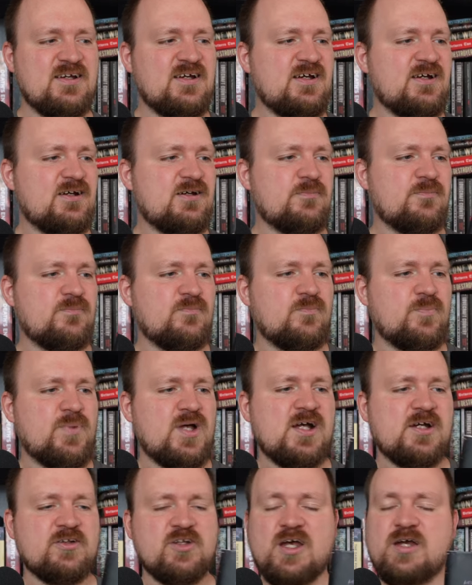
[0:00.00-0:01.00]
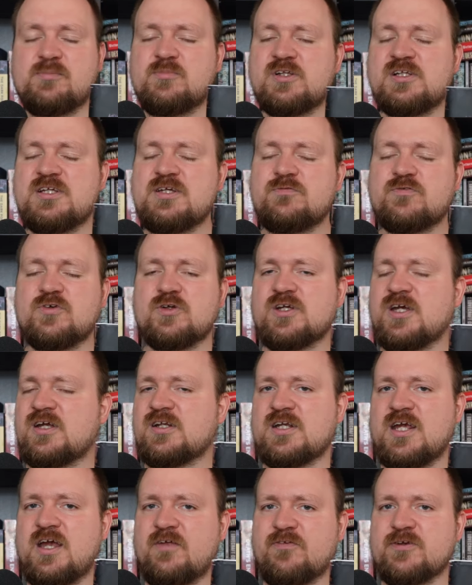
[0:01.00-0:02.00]
But I believe you
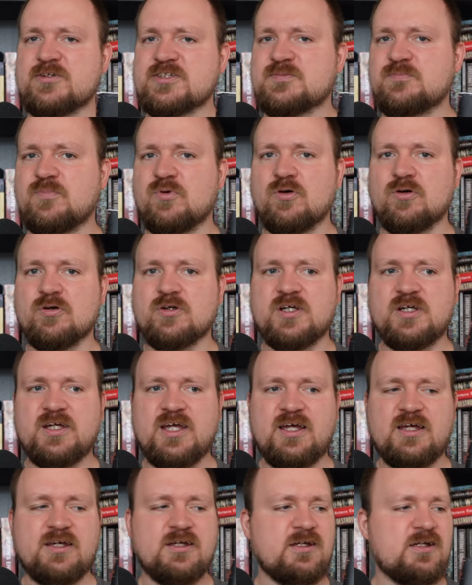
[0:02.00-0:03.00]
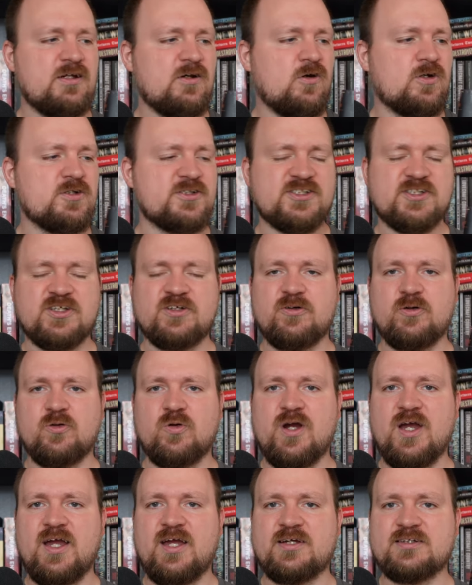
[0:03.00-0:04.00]
can get this book
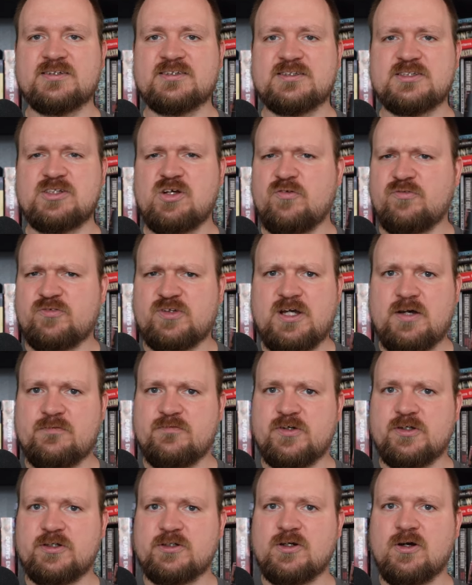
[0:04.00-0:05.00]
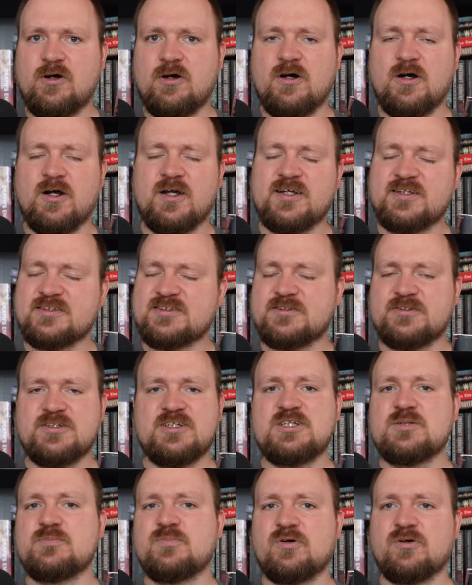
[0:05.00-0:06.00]
also as softcover or as an
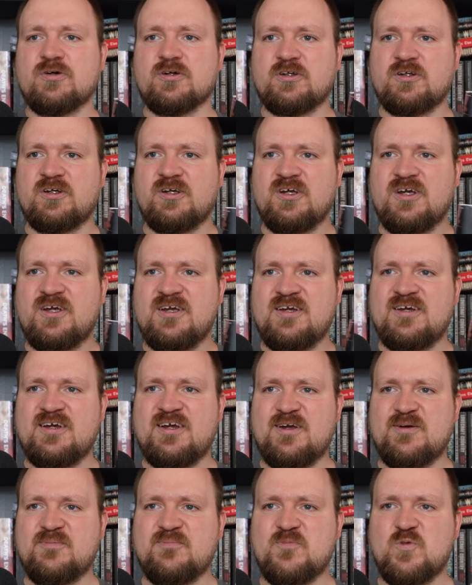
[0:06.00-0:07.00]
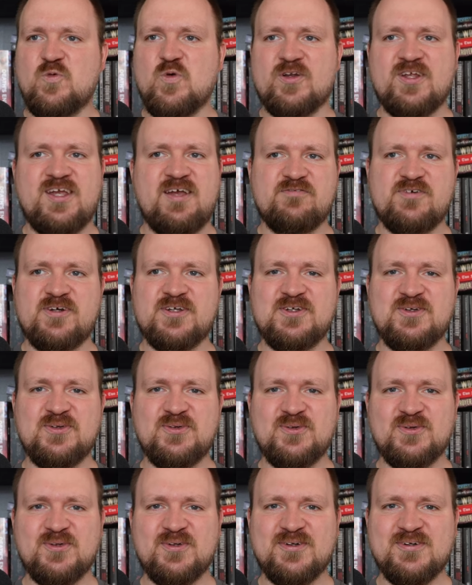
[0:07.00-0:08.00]
ebook, whatever
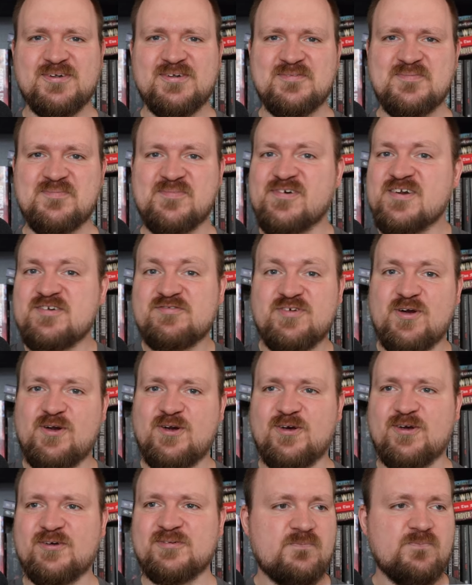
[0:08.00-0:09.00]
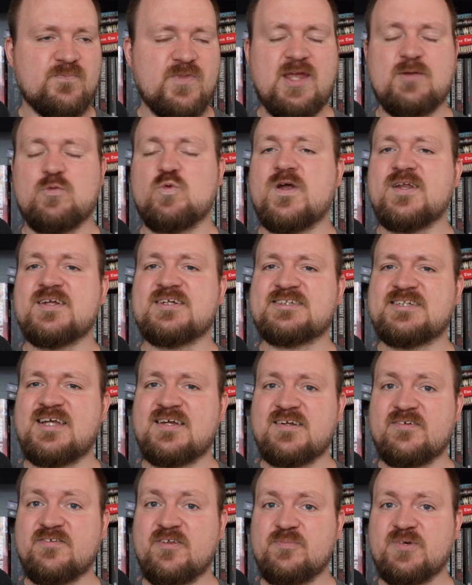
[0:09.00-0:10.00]
you prefer. And when I
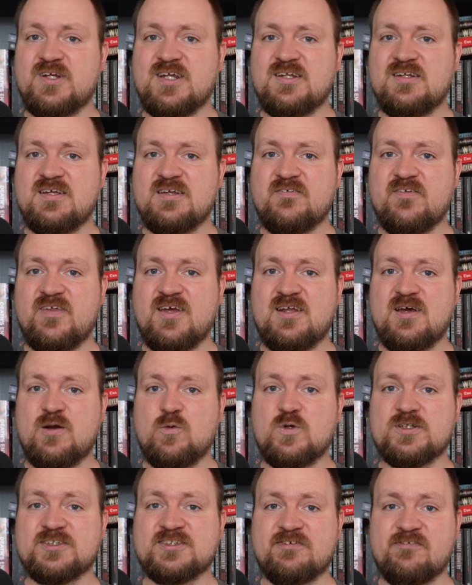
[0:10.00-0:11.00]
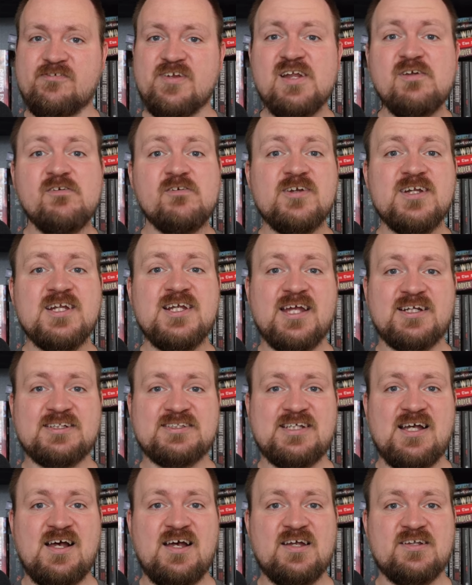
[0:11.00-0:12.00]
said in the beginning that I was really, really
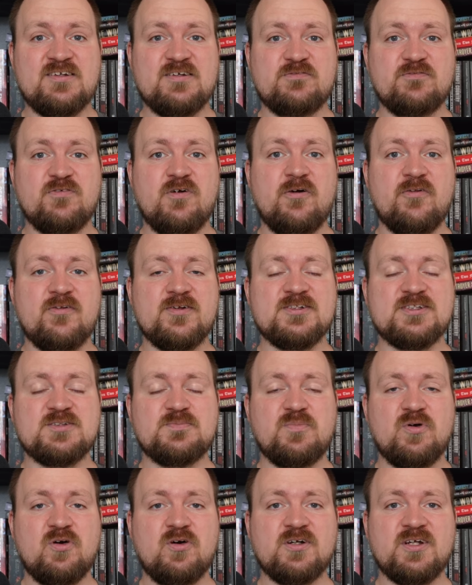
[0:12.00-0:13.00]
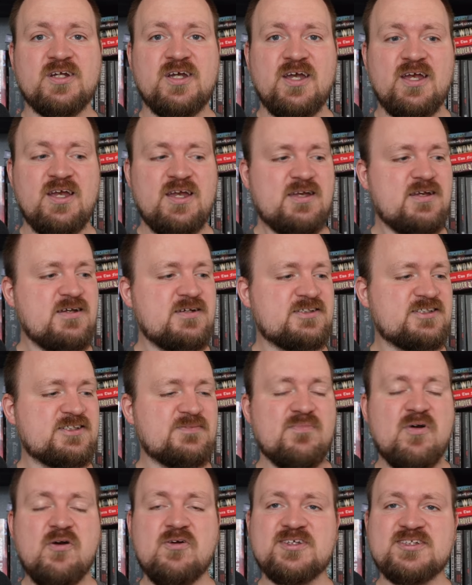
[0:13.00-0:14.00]
excited for this book, it's
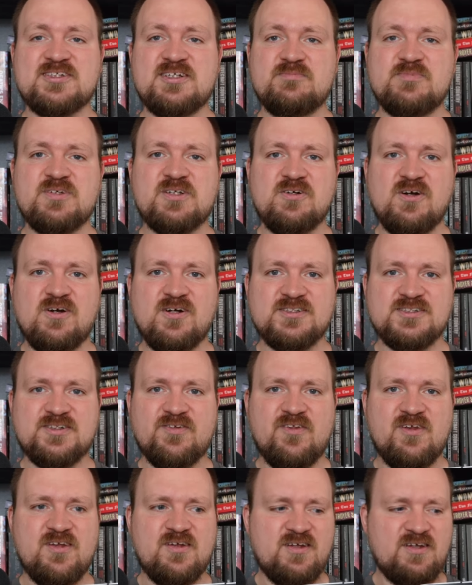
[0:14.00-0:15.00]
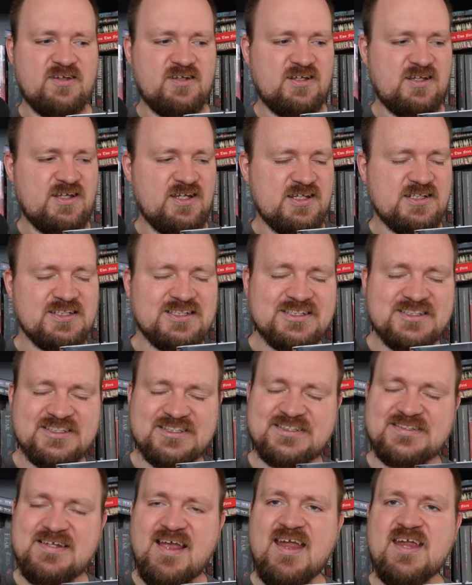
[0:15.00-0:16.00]
mostly because the
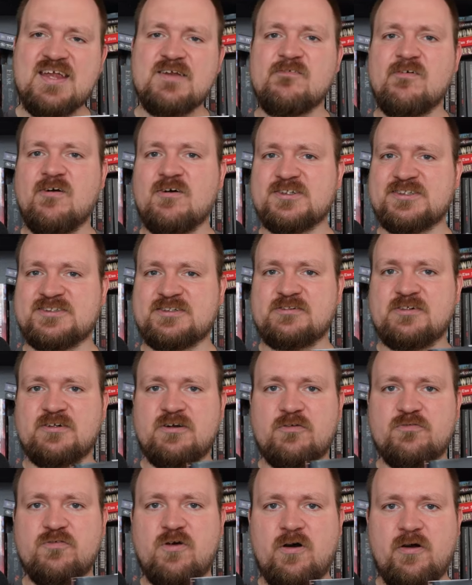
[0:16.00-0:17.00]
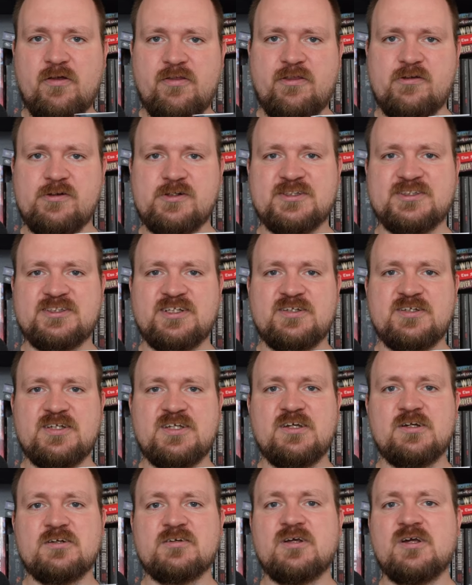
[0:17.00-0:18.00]
insane roster of authors in
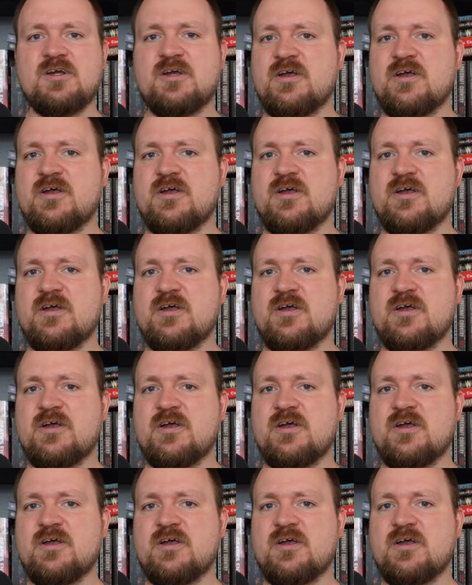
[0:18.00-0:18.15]
here.